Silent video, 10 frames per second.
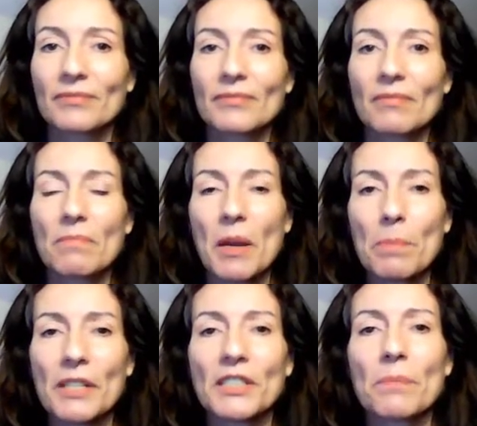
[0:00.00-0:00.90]

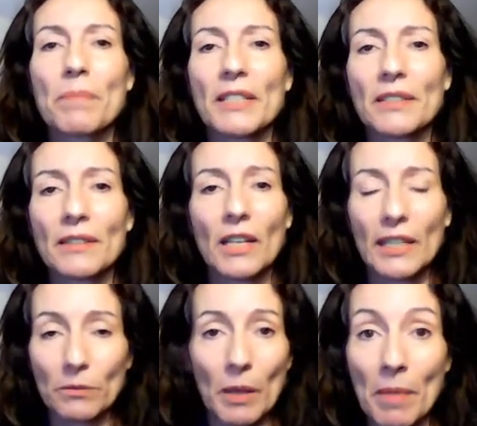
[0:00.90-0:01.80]
membership
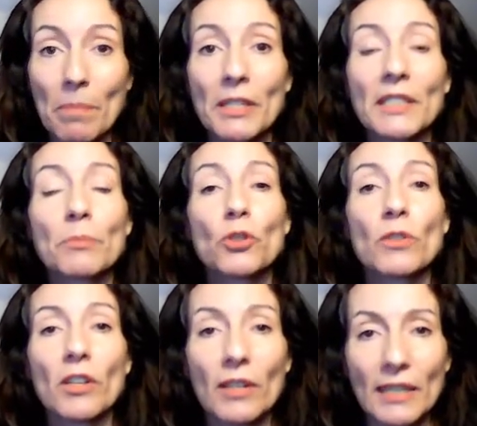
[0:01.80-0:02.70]
to
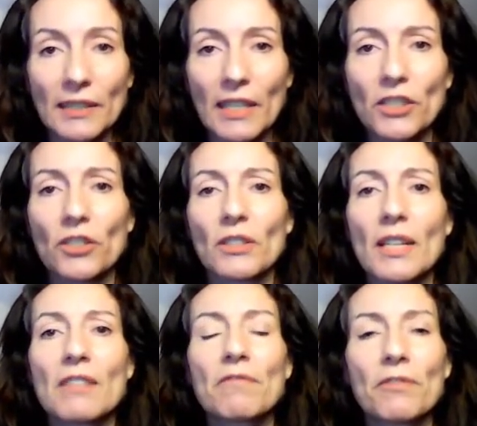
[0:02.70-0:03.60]
the organization
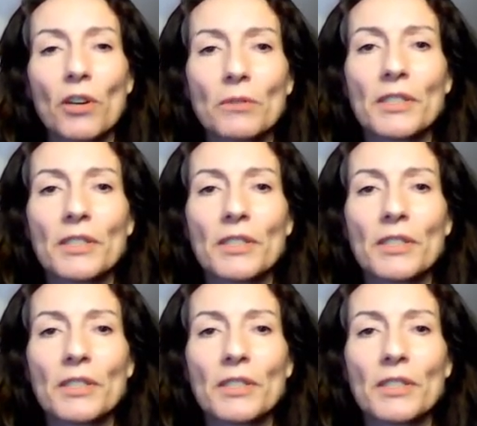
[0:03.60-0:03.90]
involves